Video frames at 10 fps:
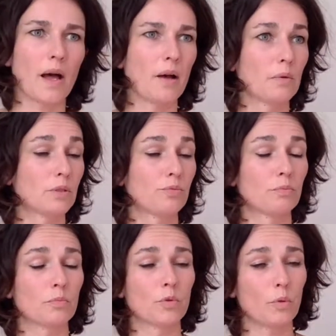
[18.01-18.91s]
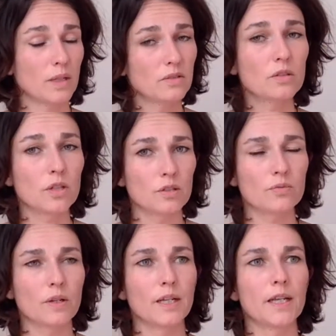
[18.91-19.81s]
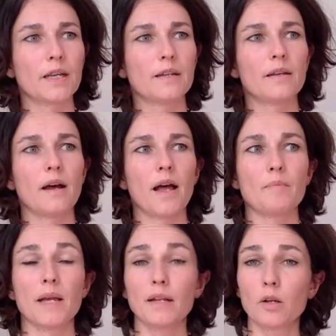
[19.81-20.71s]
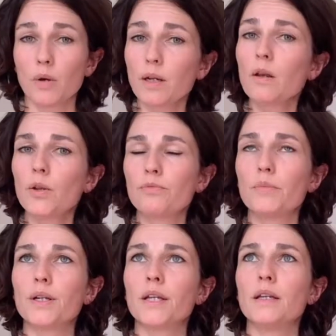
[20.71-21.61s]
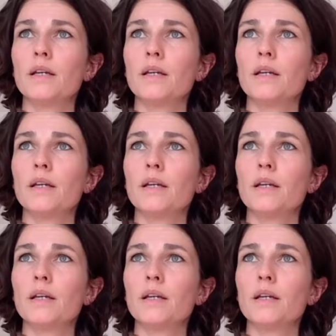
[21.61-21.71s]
I was quite successful in it. I made quite a lot of money.